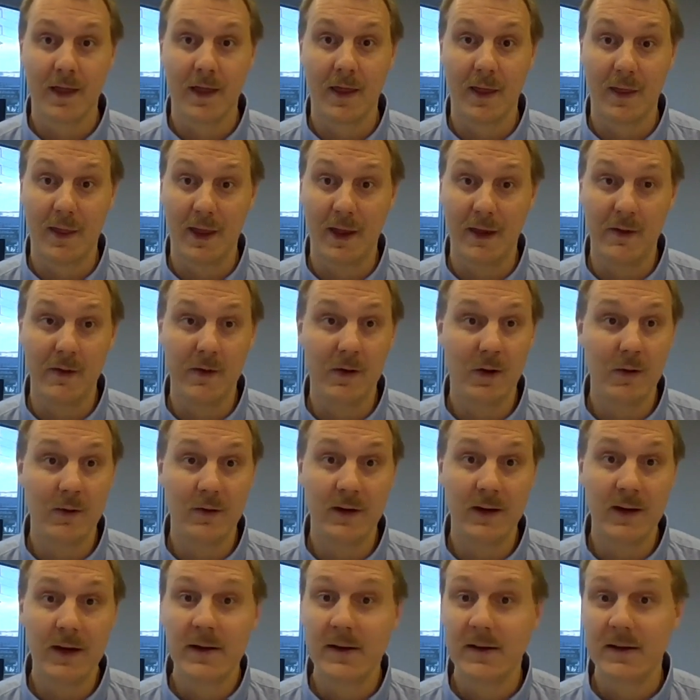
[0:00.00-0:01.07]
Then you don't
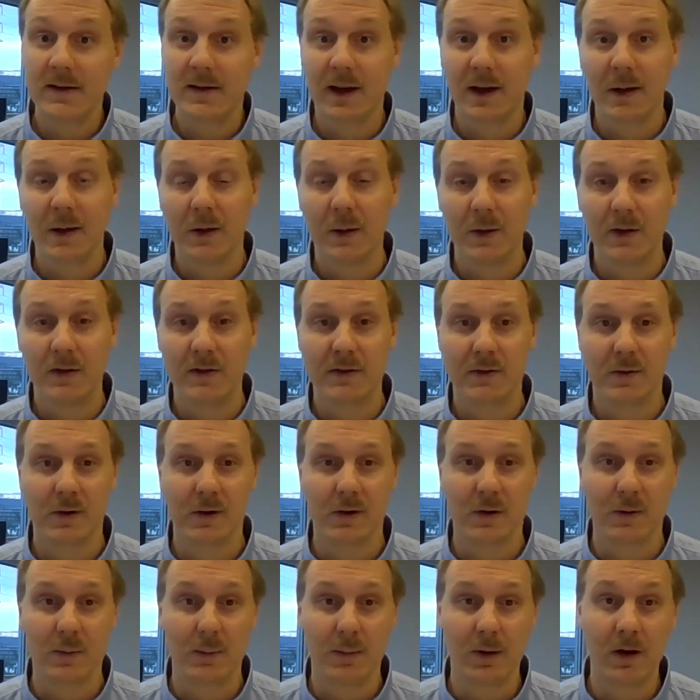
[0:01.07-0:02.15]
need to download
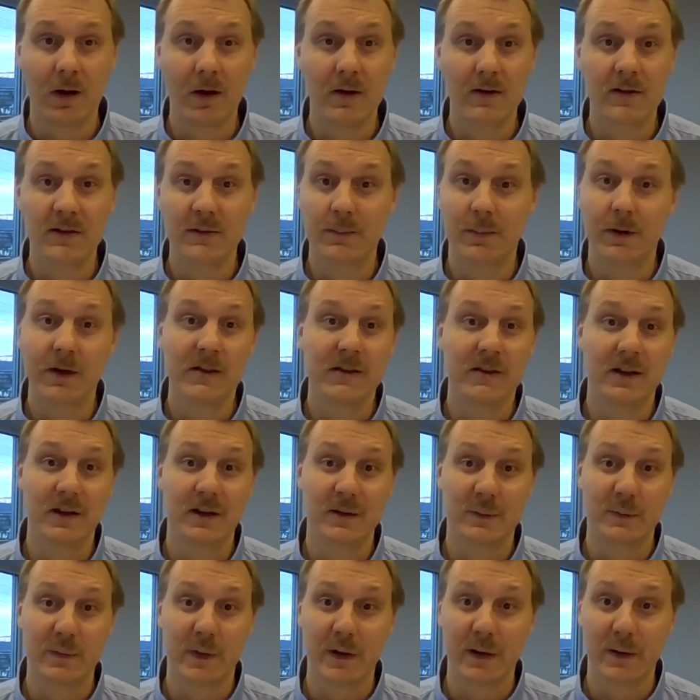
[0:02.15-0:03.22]
historical blocks, much
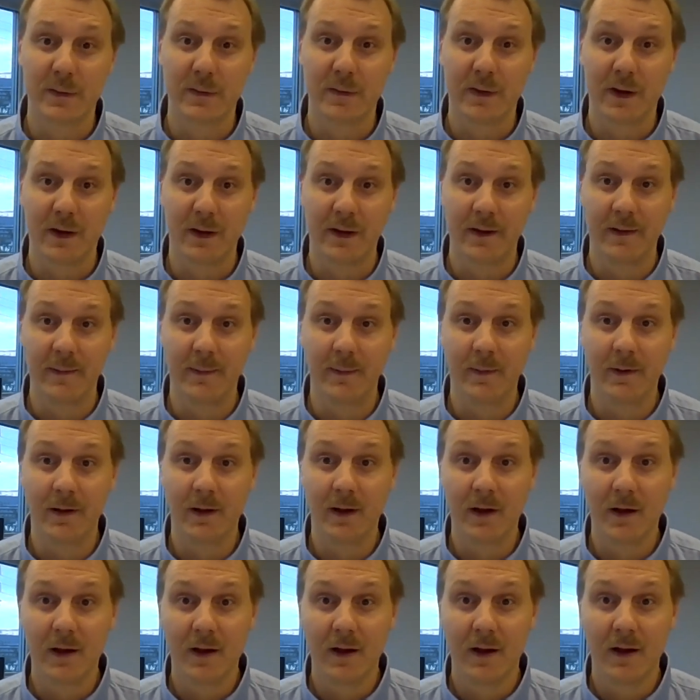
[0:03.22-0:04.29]
less verify them.
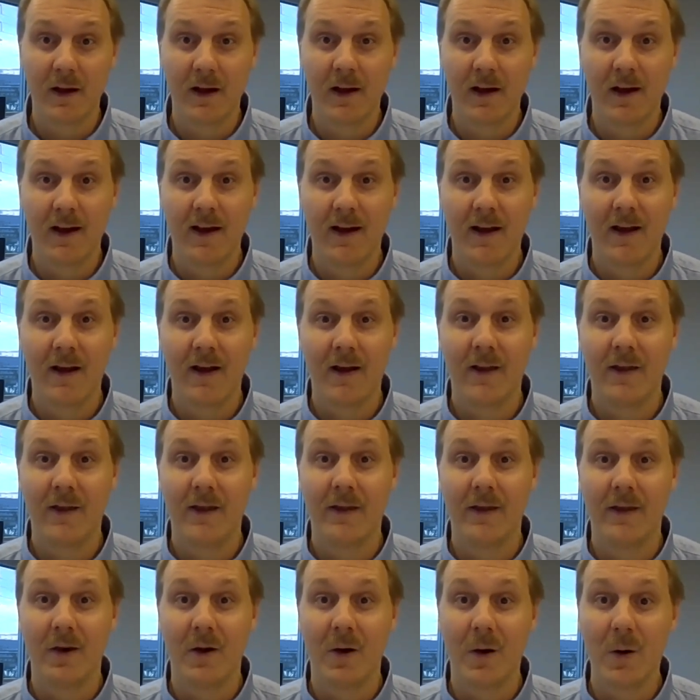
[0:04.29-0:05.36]

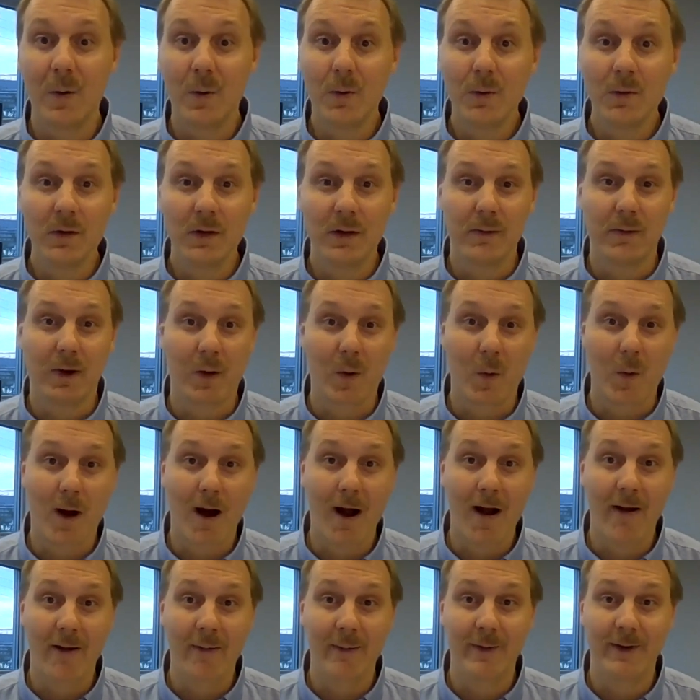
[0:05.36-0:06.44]
The only
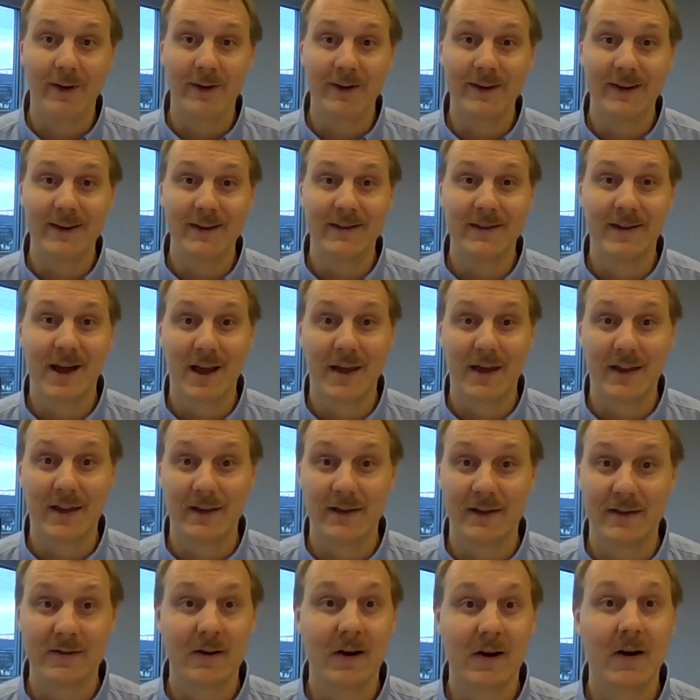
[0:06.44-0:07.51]
requirement is that
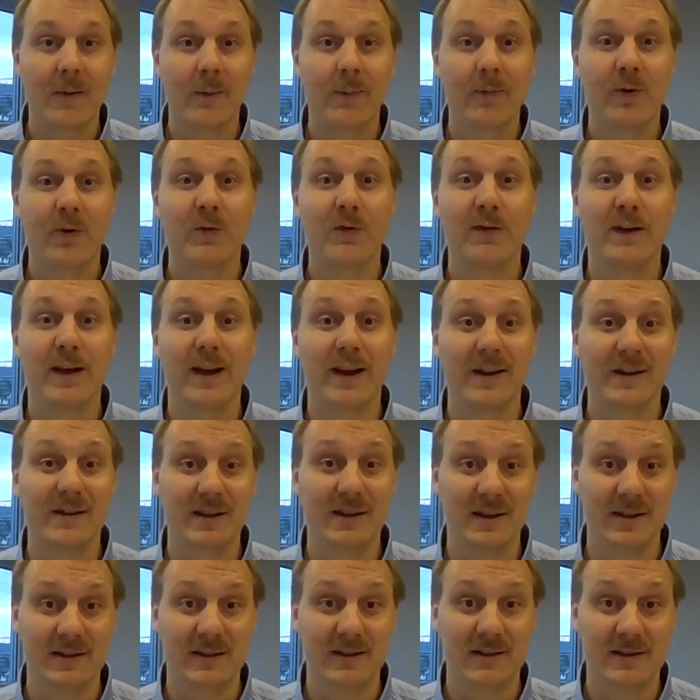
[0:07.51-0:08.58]
this stark proof
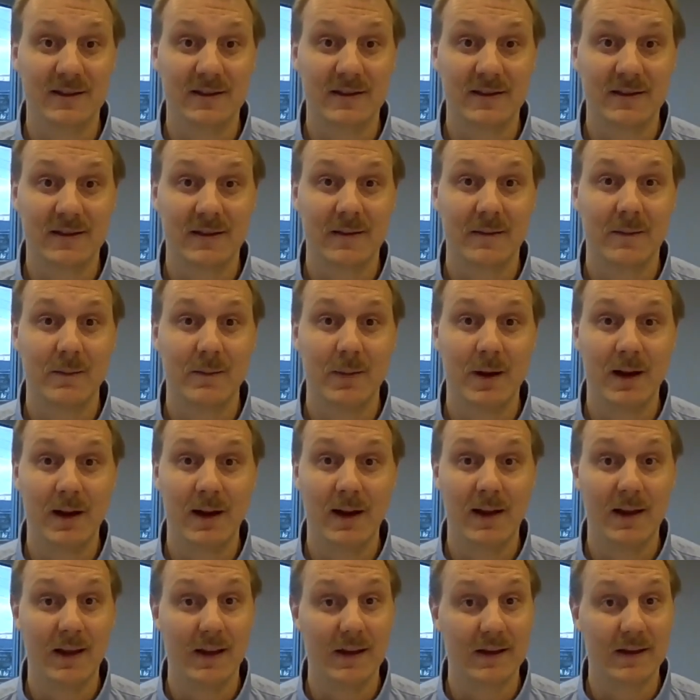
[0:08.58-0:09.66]
exists,
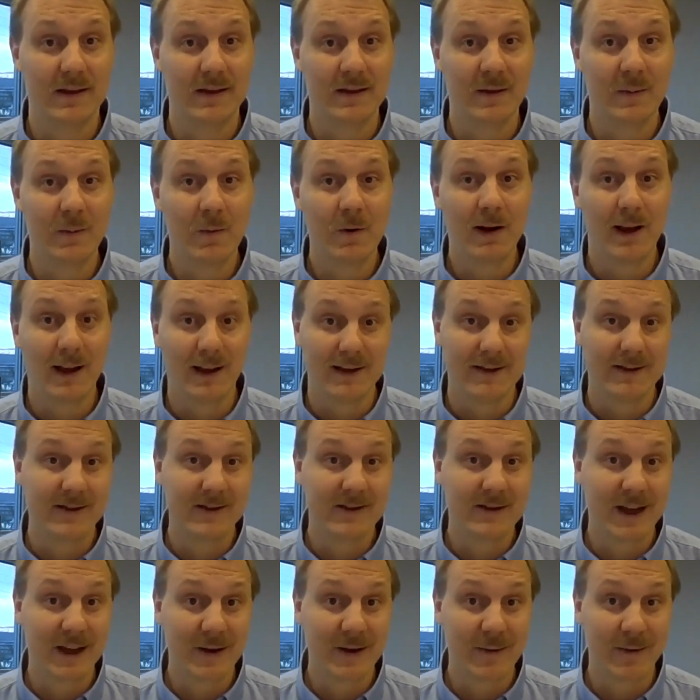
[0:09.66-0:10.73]
meaning that someone has to
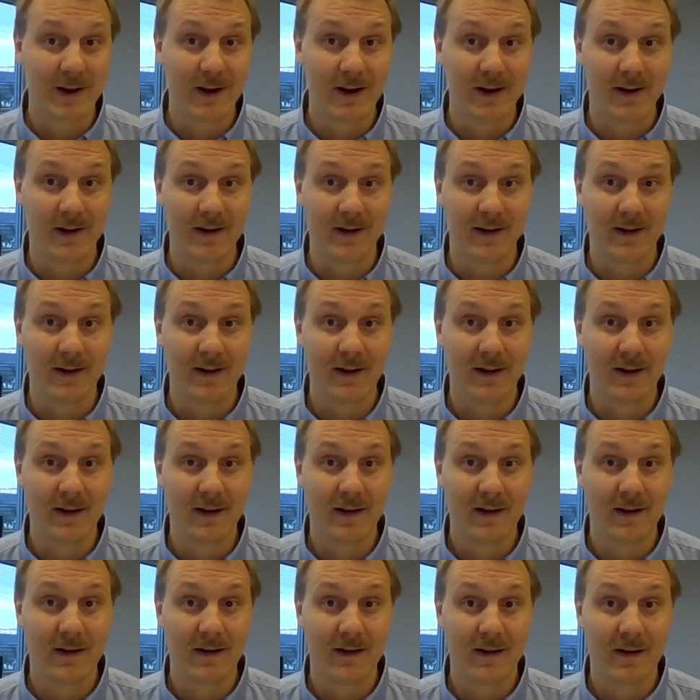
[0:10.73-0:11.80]
generate it.
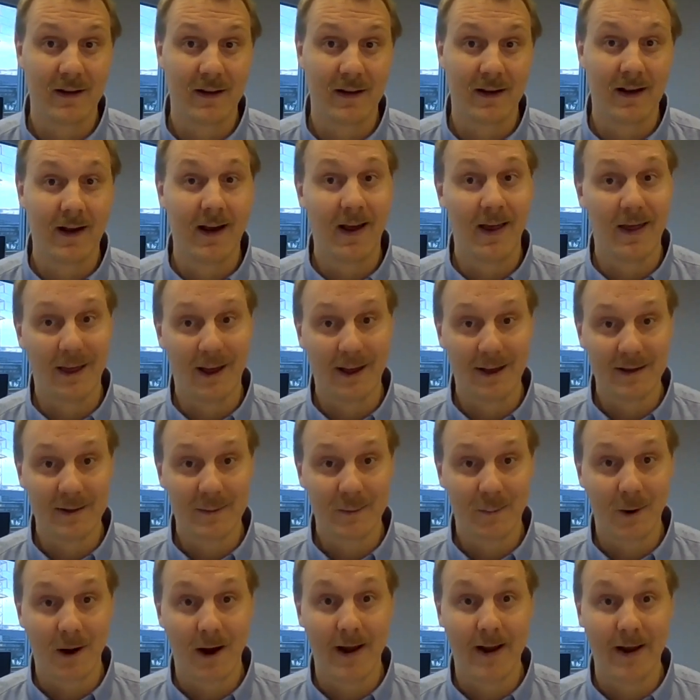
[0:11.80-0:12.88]
And
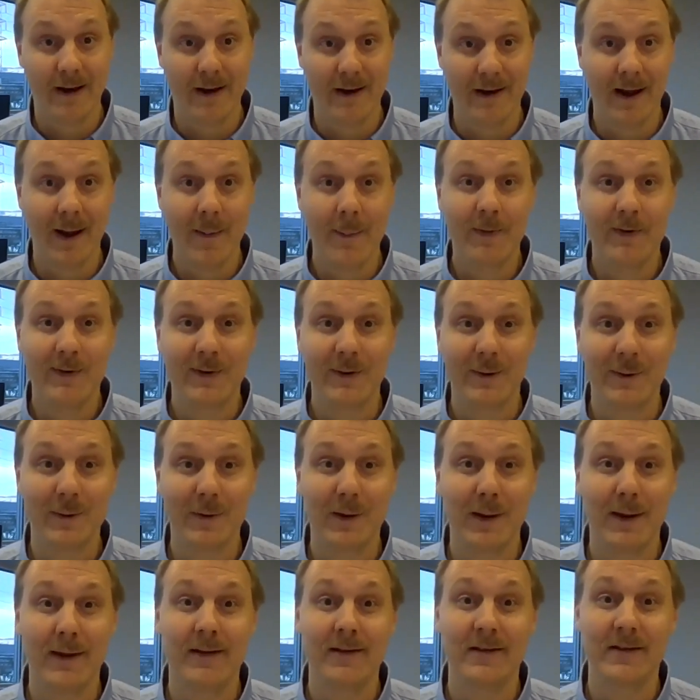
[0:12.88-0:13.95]
that's why in
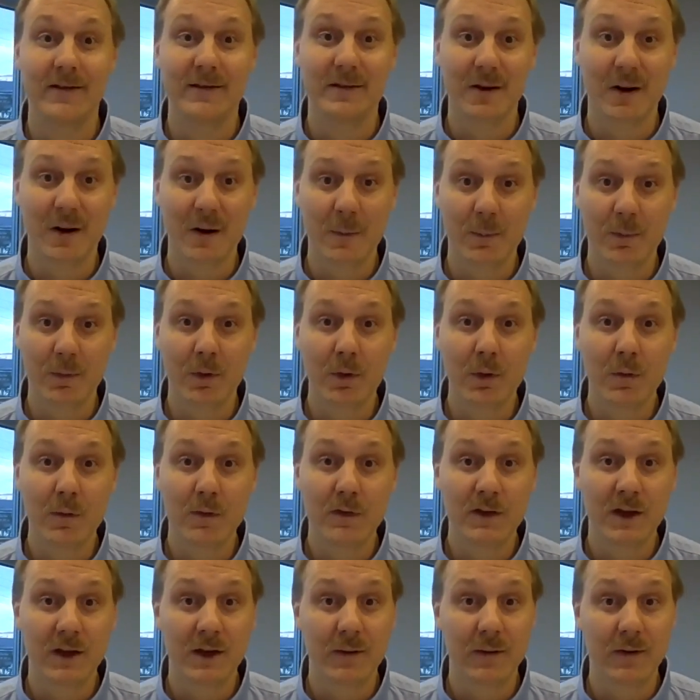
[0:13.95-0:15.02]
Neptune, this stark proof
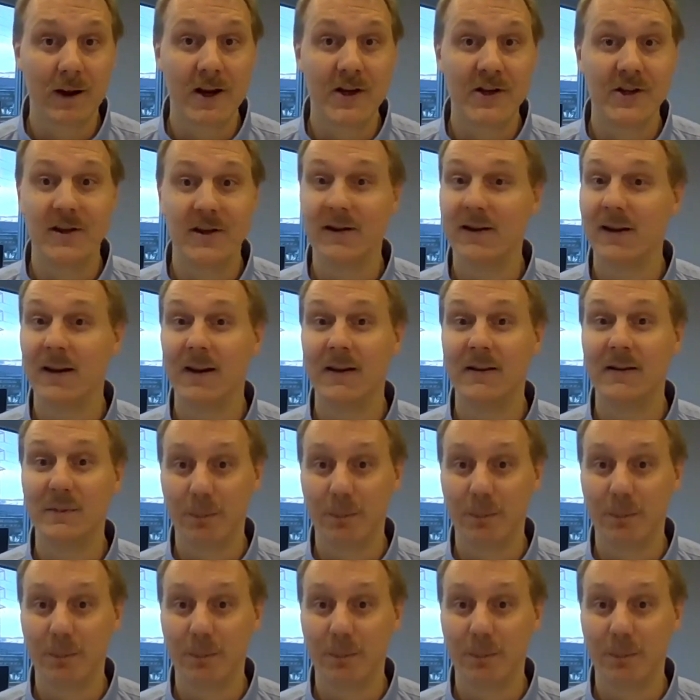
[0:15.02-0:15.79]
generation is